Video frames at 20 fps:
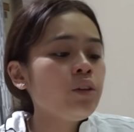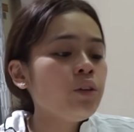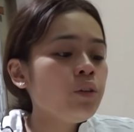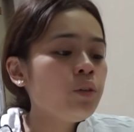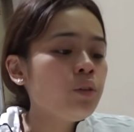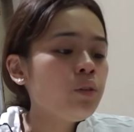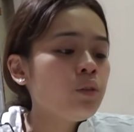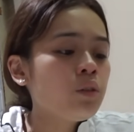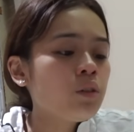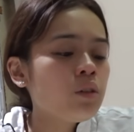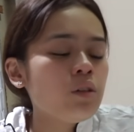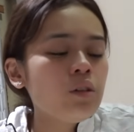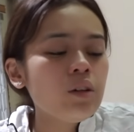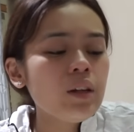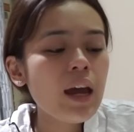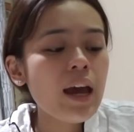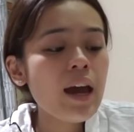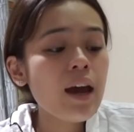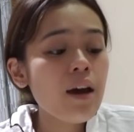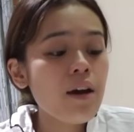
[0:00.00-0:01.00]
you
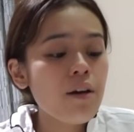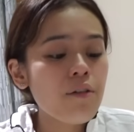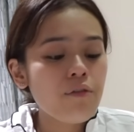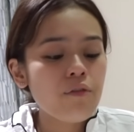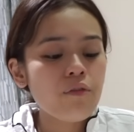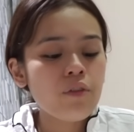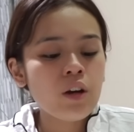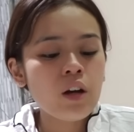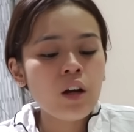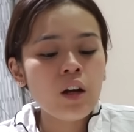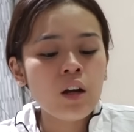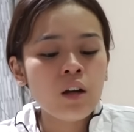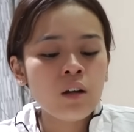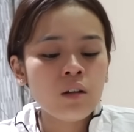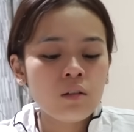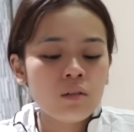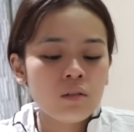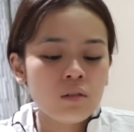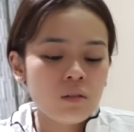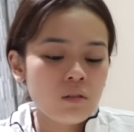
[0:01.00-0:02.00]
could ever
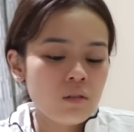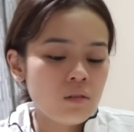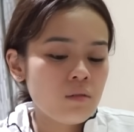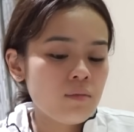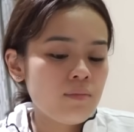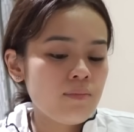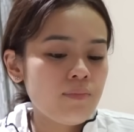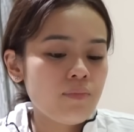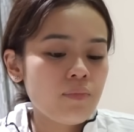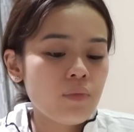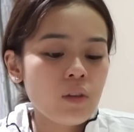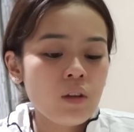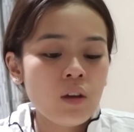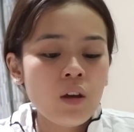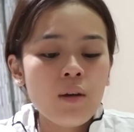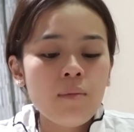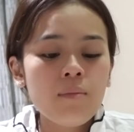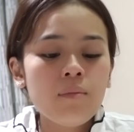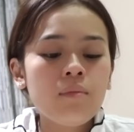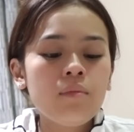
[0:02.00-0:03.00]

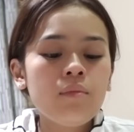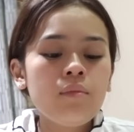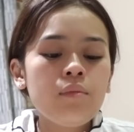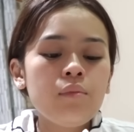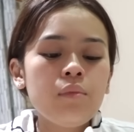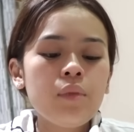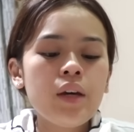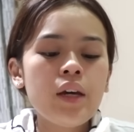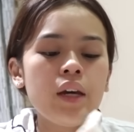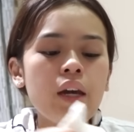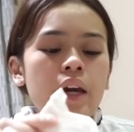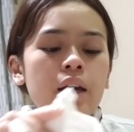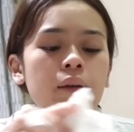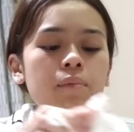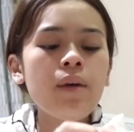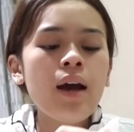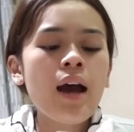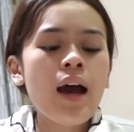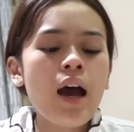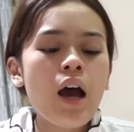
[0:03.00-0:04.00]
make
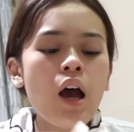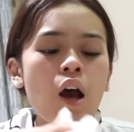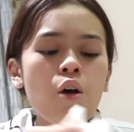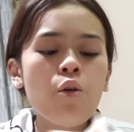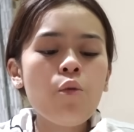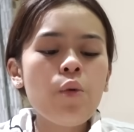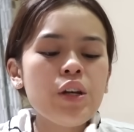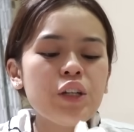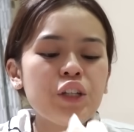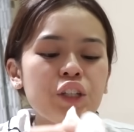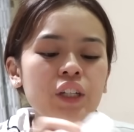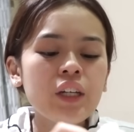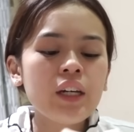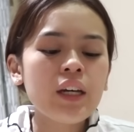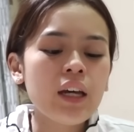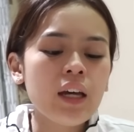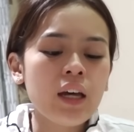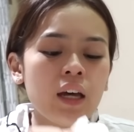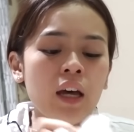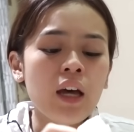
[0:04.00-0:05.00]
my wish
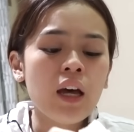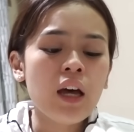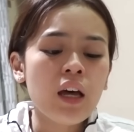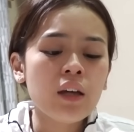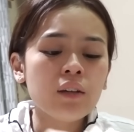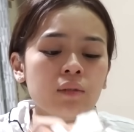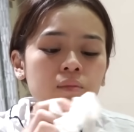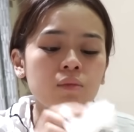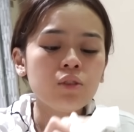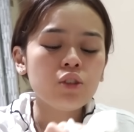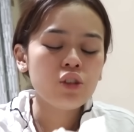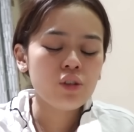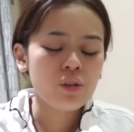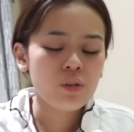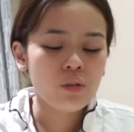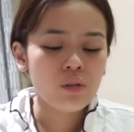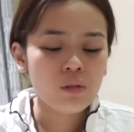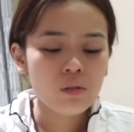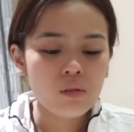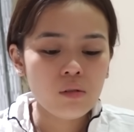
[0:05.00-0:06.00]
come
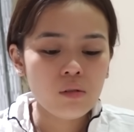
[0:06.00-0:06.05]
true.